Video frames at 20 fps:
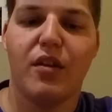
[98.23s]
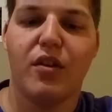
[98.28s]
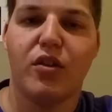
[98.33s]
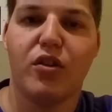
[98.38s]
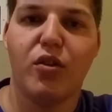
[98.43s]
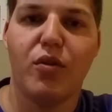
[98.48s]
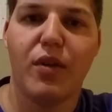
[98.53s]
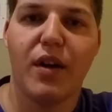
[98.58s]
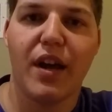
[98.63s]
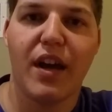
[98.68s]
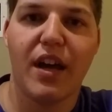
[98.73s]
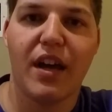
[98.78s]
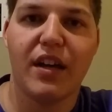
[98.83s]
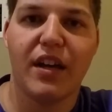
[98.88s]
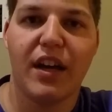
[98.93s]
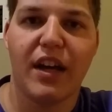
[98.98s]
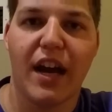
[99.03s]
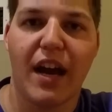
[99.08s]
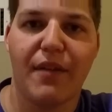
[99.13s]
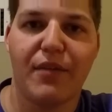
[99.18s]
go
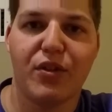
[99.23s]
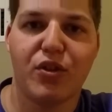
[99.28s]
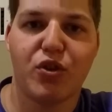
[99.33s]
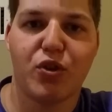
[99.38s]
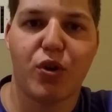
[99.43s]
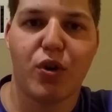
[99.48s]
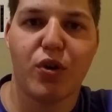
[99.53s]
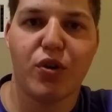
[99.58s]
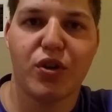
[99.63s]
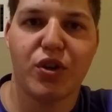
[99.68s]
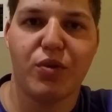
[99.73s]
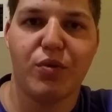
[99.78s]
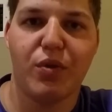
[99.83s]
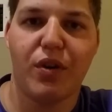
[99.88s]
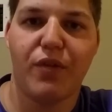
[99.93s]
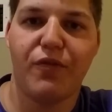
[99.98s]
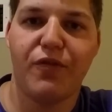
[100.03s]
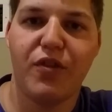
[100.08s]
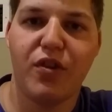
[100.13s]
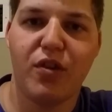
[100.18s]
ahead and have it charging while
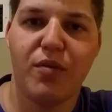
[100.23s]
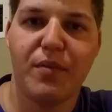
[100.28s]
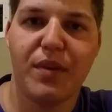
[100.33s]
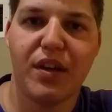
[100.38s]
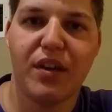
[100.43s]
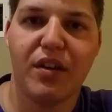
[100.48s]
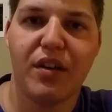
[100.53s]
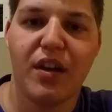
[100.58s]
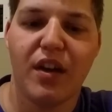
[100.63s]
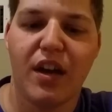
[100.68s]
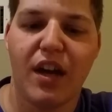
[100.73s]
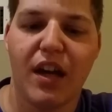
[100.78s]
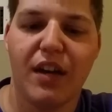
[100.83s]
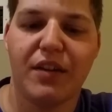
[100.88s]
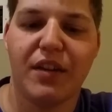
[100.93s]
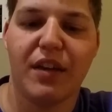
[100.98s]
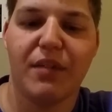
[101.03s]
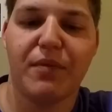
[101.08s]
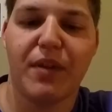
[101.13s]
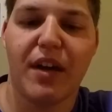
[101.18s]
filming,
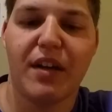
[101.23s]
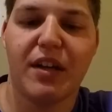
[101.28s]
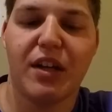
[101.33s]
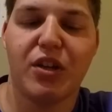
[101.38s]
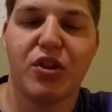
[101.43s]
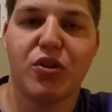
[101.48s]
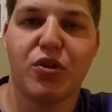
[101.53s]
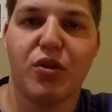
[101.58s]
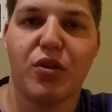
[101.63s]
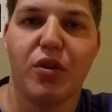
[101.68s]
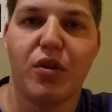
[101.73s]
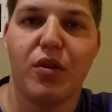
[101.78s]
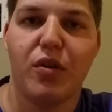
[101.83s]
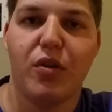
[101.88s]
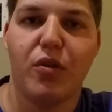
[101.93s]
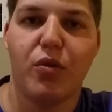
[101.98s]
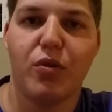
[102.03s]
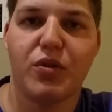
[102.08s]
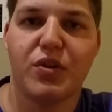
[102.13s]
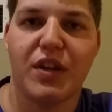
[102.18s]
anything of that nature,
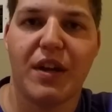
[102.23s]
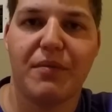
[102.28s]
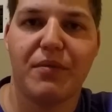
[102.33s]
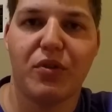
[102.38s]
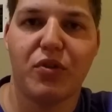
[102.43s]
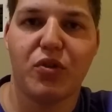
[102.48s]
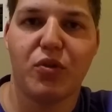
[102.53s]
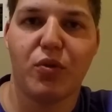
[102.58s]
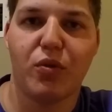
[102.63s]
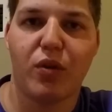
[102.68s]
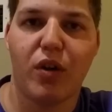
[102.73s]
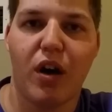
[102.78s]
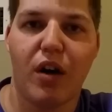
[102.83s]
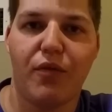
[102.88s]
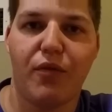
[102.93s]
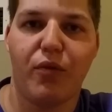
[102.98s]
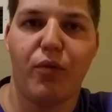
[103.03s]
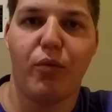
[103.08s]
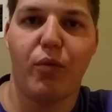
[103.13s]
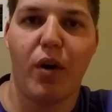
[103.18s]
or just have the door
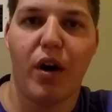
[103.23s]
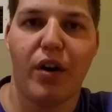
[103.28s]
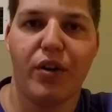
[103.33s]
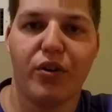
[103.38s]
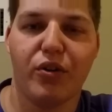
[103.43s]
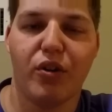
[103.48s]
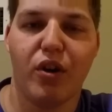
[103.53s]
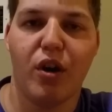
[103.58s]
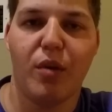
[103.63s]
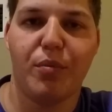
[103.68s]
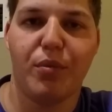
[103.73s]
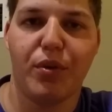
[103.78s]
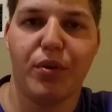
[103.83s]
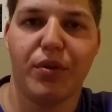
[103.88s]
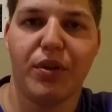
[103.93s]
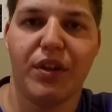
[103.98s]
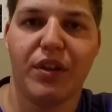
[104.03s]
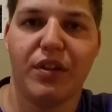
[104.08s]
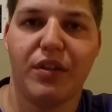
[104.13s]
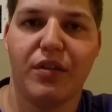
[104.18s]
off while you're
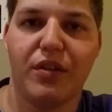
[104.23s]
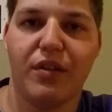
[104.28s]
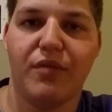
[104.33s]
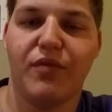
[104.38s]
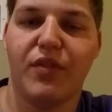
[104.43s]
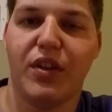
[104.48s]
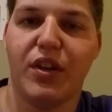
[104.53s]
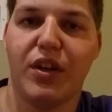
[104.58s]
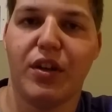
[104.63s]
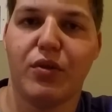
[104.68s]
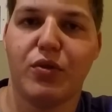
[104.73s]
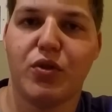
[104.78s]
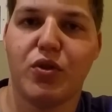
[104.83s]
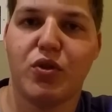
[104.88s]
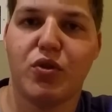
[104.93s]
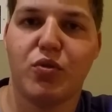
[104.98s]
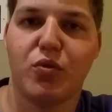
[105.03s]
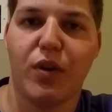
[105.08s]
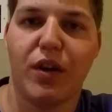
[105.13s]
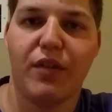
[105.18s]
uploading the videos
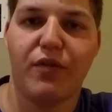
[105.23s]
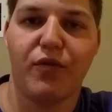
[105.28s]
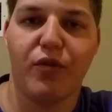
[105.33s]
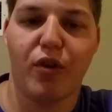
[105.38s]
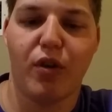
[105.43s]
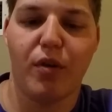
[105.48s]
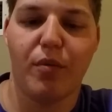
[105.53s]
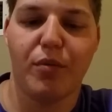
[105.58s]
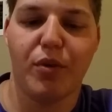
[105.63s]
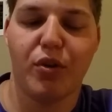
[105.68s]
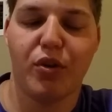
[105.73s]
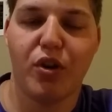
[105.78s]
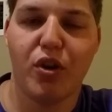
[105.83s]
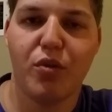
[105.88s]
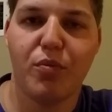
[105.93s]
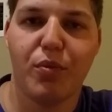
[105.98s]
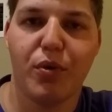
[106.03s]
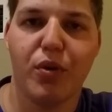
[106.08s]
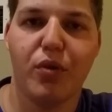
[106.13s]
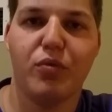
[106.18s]
straight from your
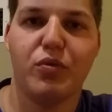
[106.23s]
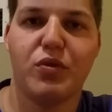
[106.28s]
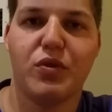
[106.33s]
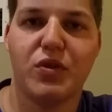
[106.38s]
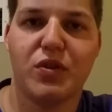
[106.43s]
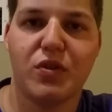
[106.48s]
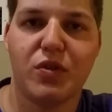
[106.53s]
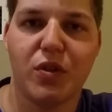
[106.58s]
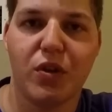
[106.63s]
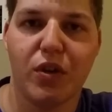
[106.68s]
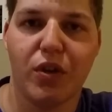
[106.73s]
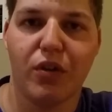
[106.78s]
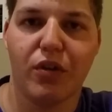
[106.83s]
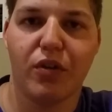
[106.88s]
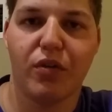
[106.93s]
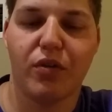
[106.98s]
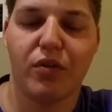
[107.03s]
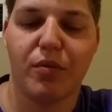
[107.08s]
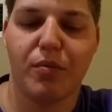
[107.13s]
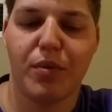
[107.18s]
GoPro to
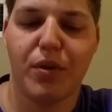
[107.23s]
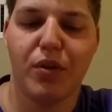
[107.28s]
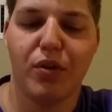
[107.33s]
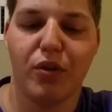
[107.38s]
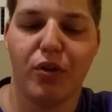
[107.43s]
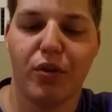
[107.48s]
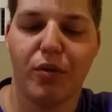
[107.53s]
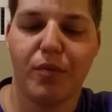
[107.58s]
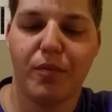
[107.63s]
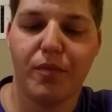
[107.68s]
your computer.